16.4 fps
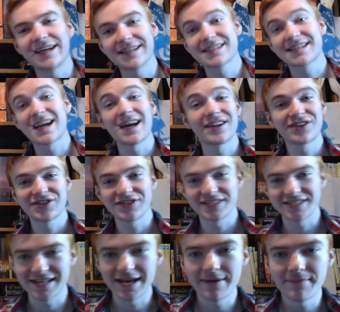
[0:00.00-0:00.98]
It's kind of
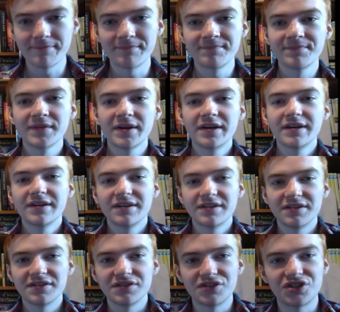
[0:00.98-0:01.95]
just them
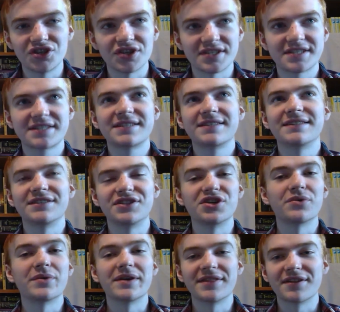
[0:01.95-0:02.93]
just
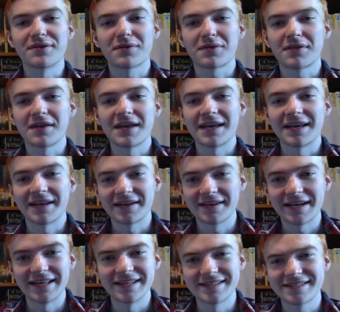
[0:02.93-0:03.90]
doing their thing
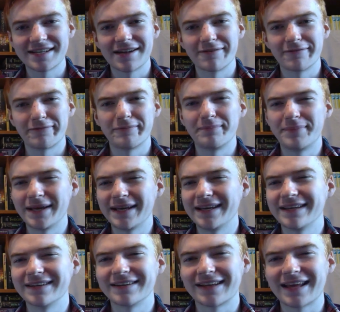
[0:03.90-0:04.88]
instead of
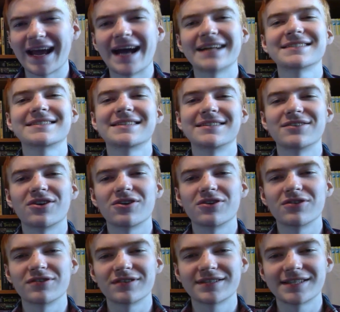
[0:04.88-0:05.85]
being cats and
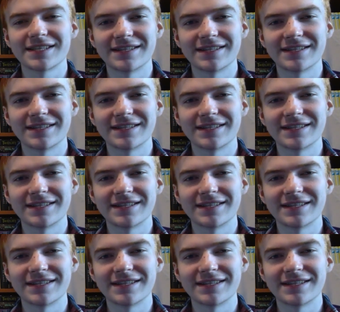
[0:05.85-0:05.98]
dogs,